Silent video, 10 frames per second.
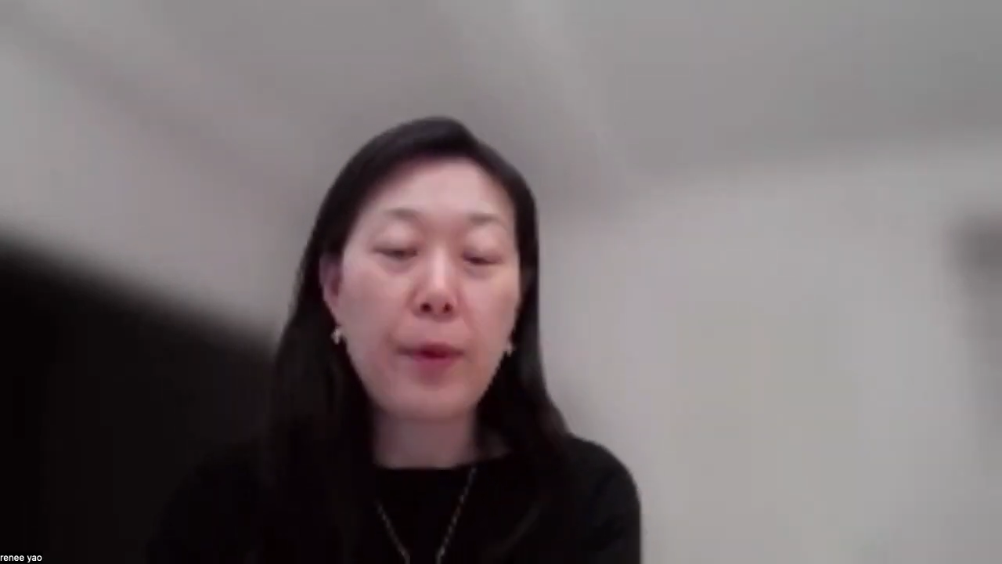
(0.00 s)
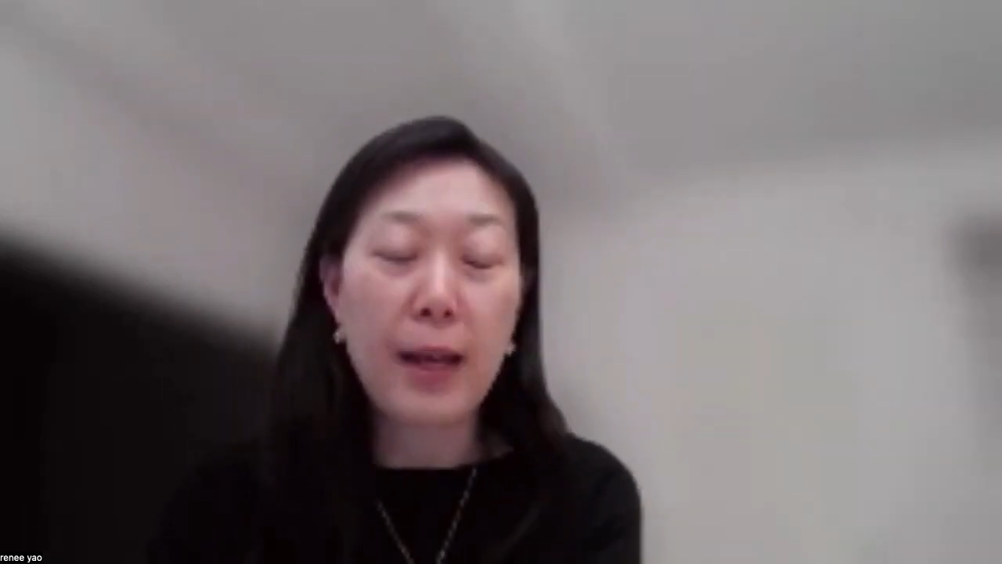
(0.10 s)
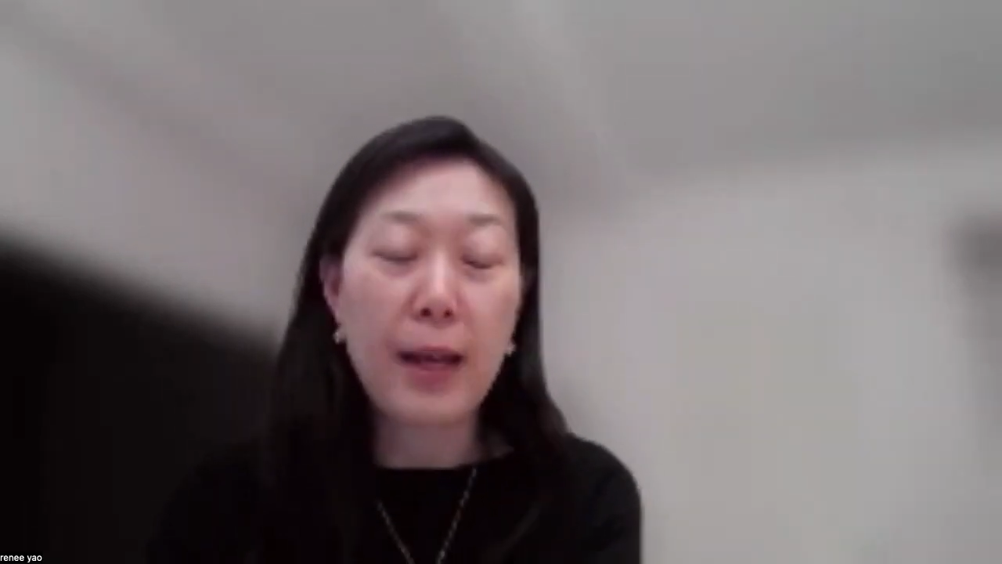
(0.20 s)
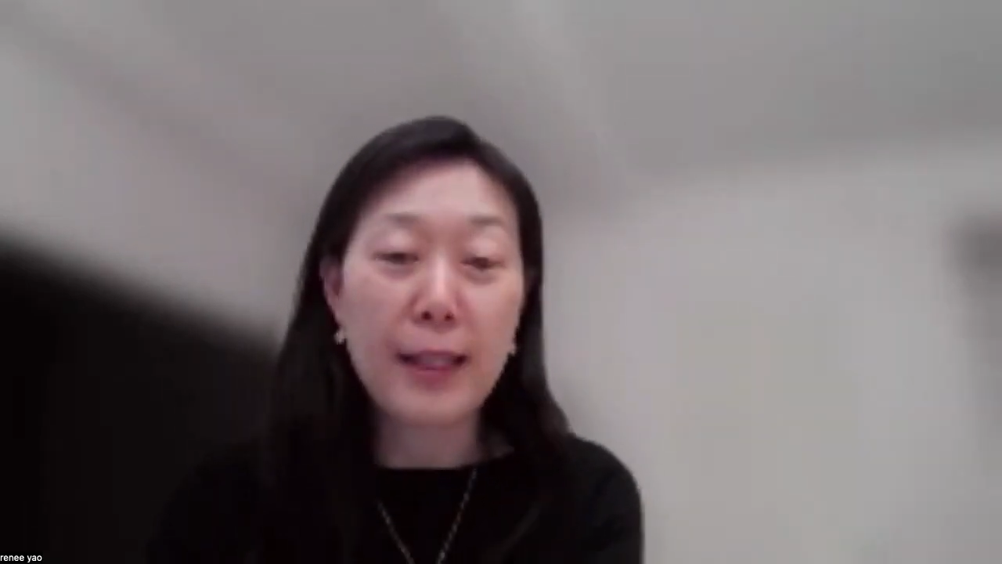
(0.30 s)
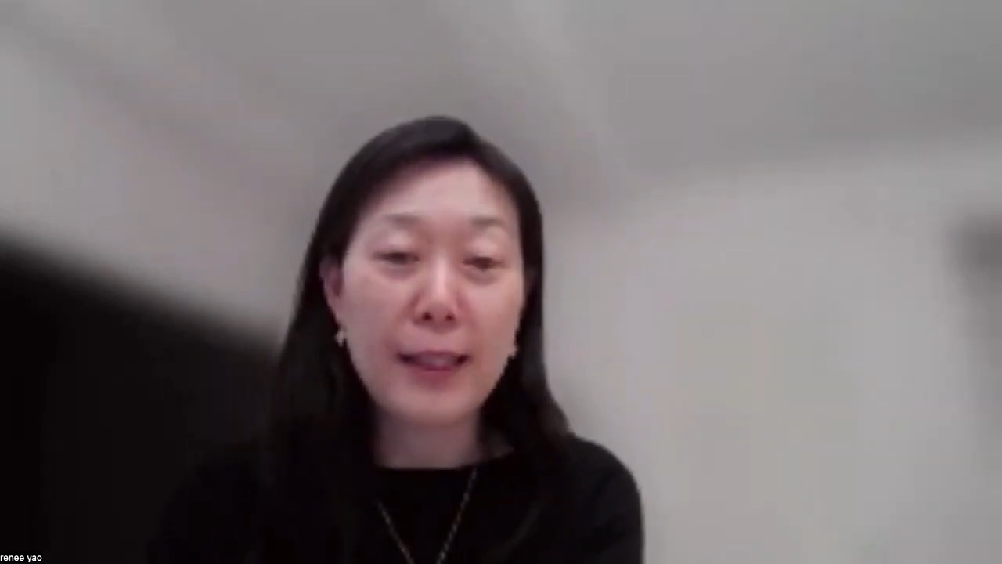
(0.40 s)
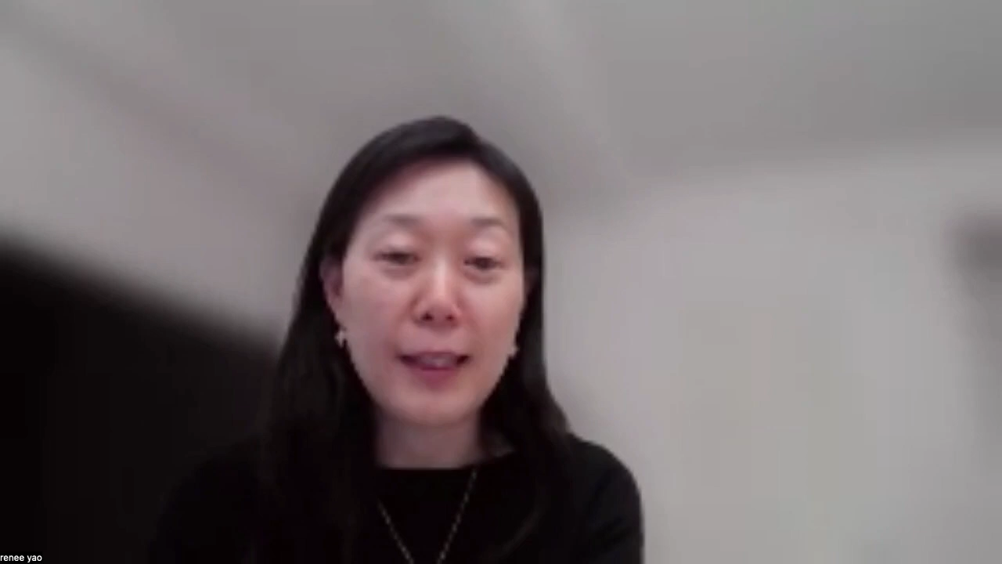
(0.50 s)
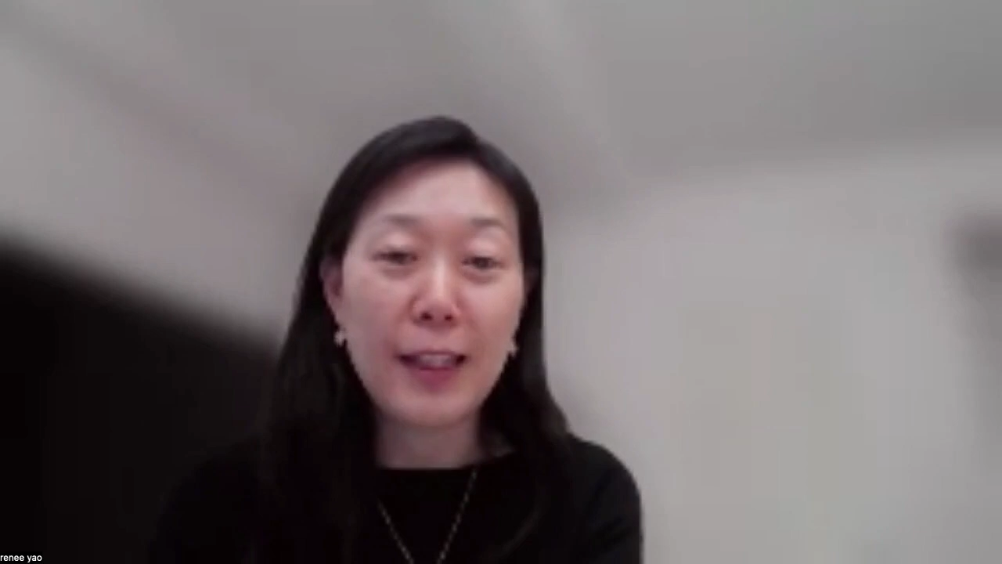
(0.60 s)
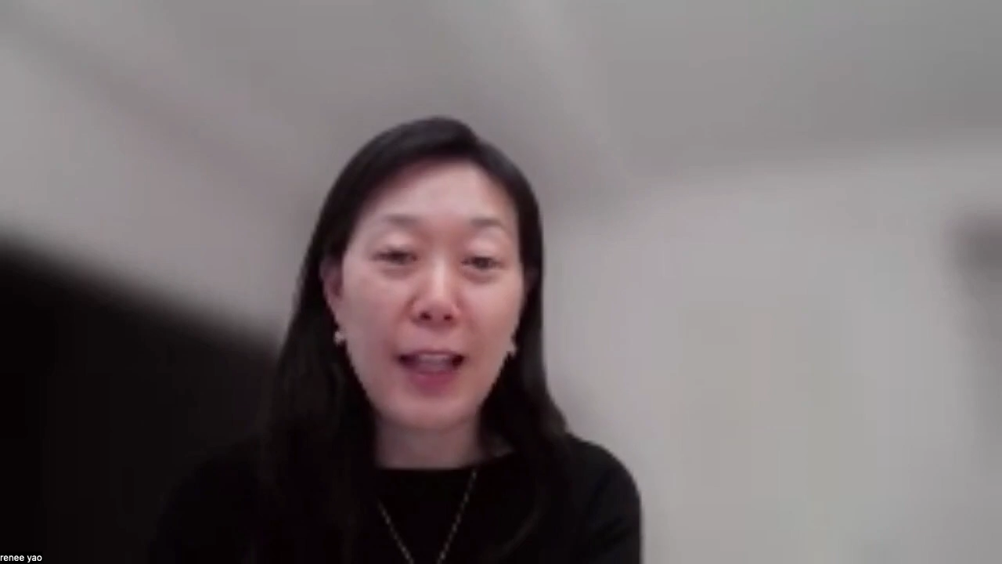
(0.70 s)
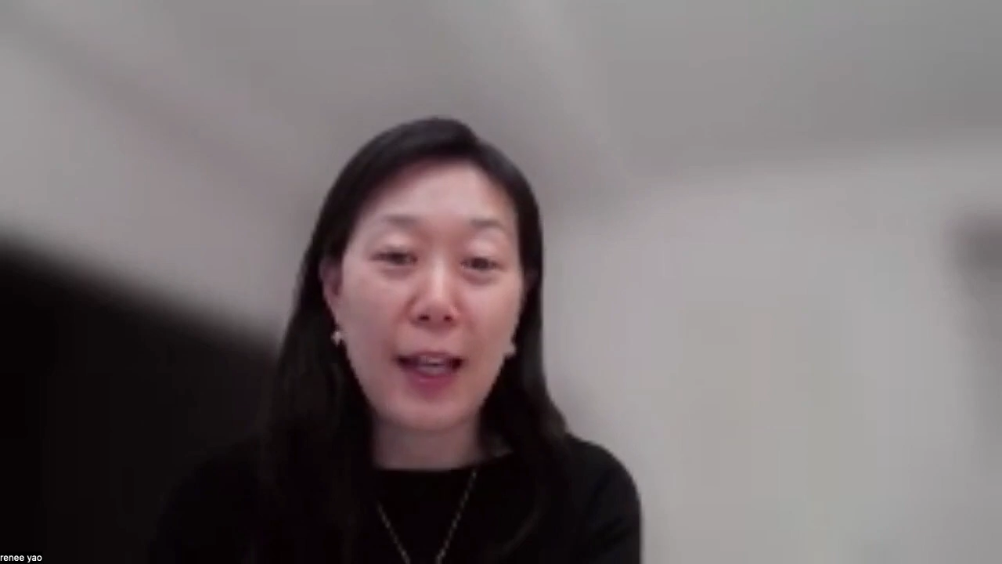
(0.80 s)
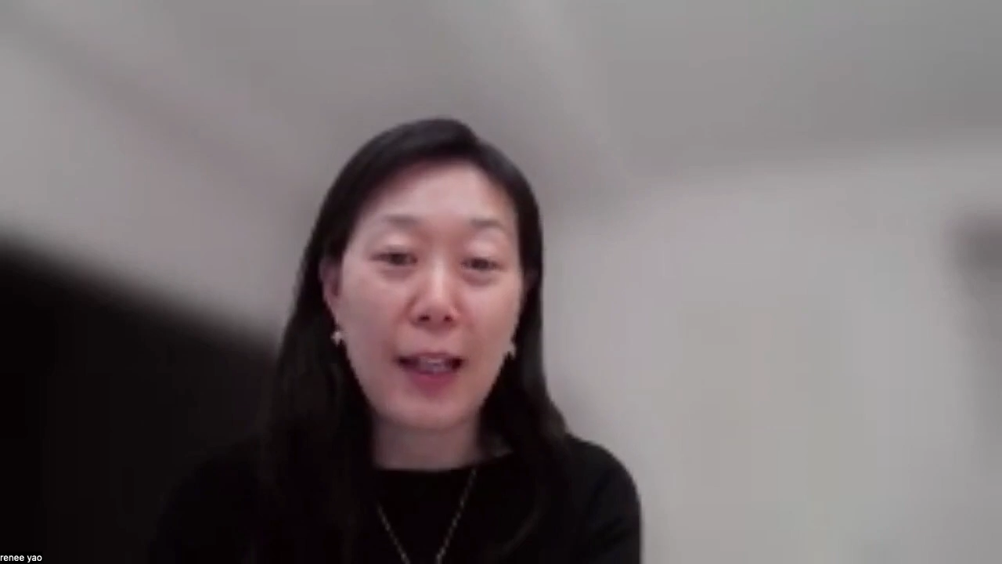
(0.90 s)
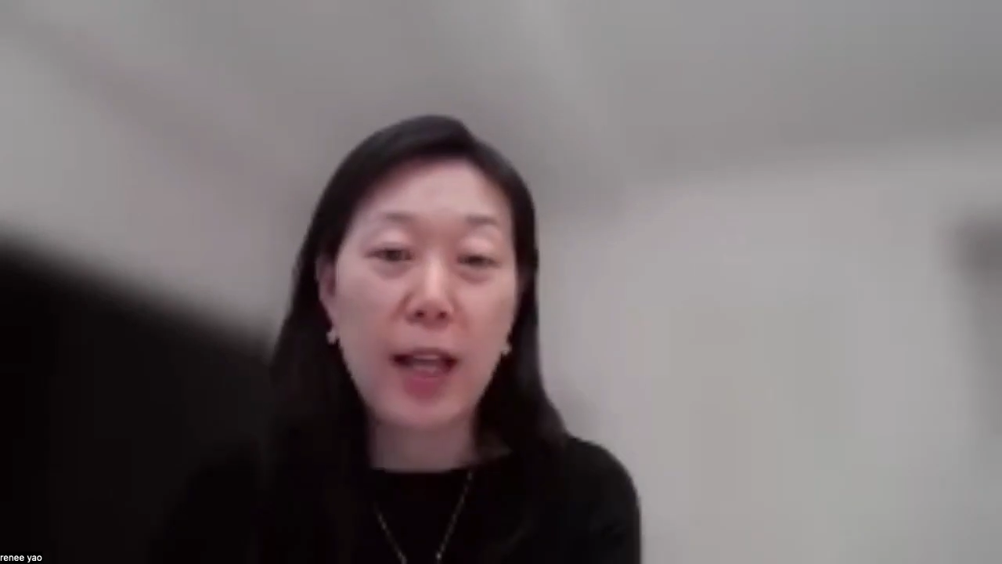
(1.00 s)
and like